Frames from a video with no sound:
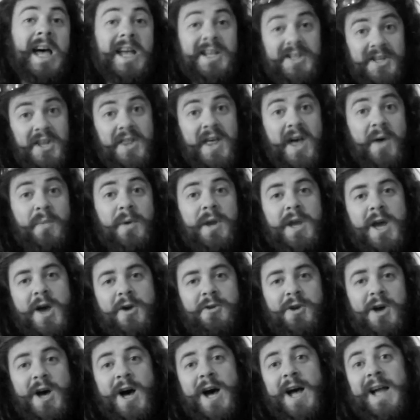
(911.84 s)
So there we
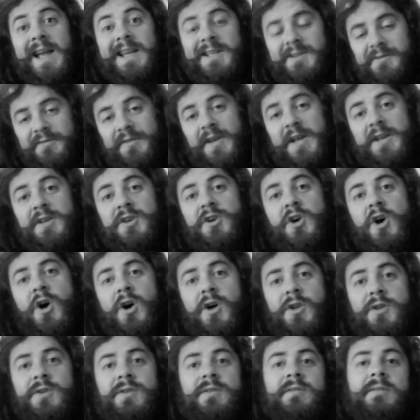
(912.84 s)
go, guys.
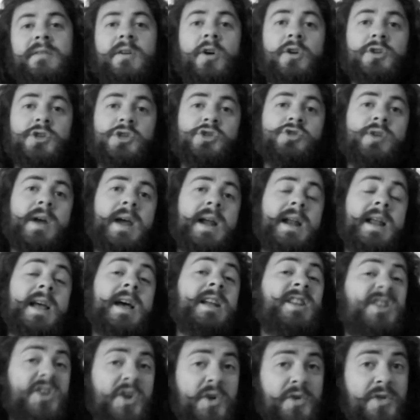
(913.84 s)
VidCon
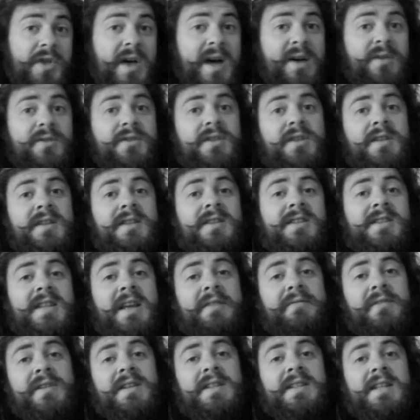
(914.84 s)
Australia two thousand
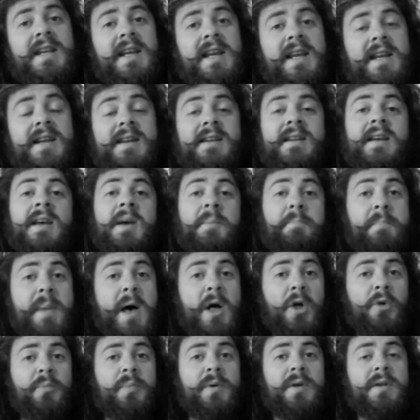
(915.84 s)
seventeen,
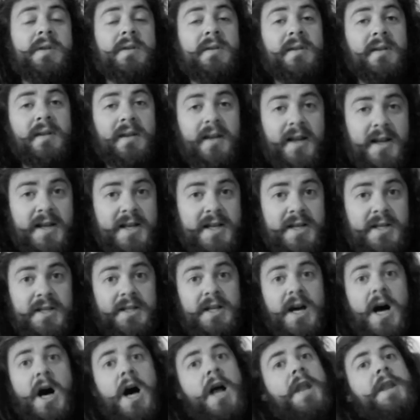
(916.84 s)
Melbourne,
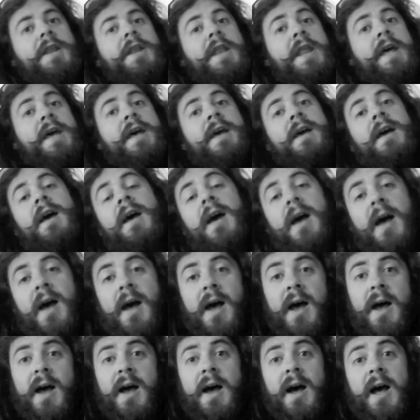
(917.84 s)
done.
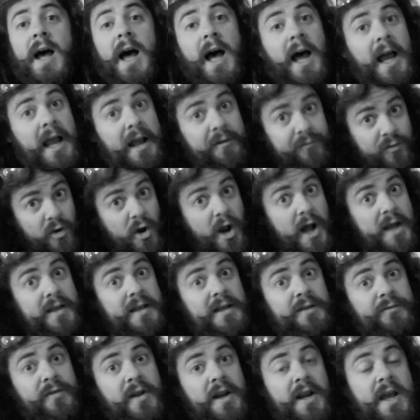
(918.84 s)
If you like
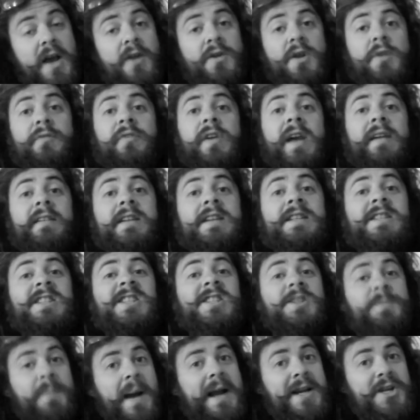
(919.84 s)
this video, don't forget to
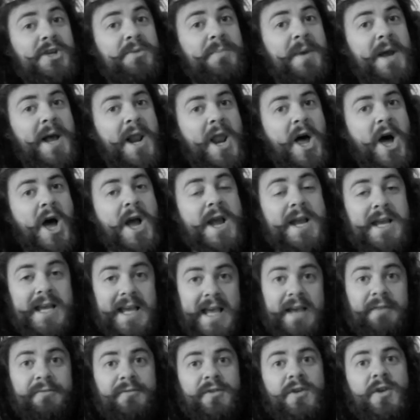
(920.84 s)
smash me a like
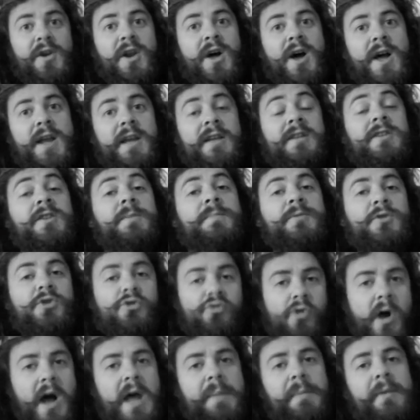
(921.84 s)
if you like,
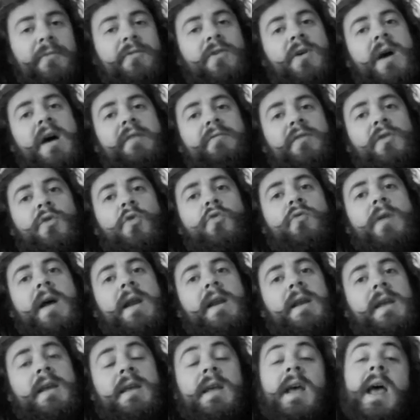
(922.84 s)
subscribe if you haven't
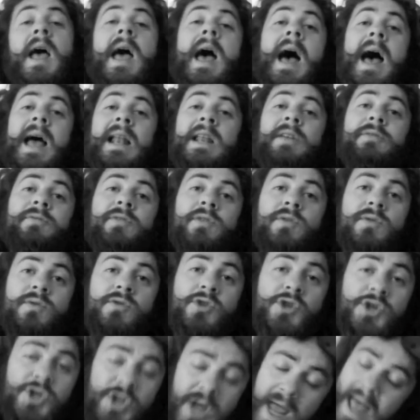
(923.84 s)
already, and if you
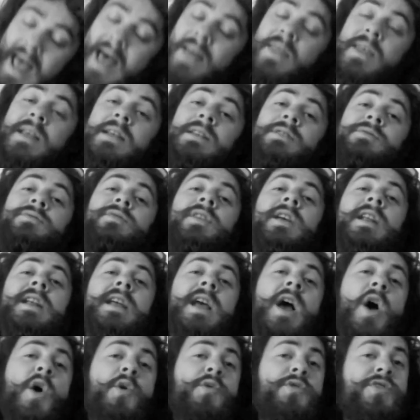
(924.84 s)
share this
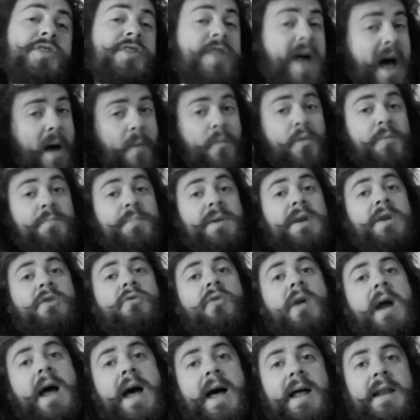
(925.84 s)
video, that would be
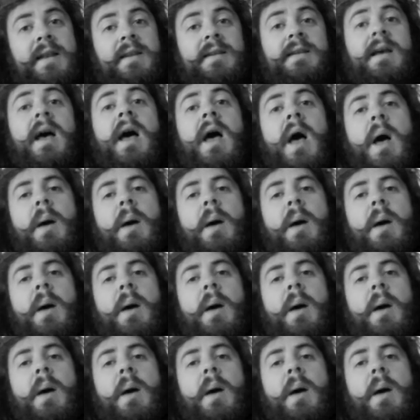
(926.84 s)
grand.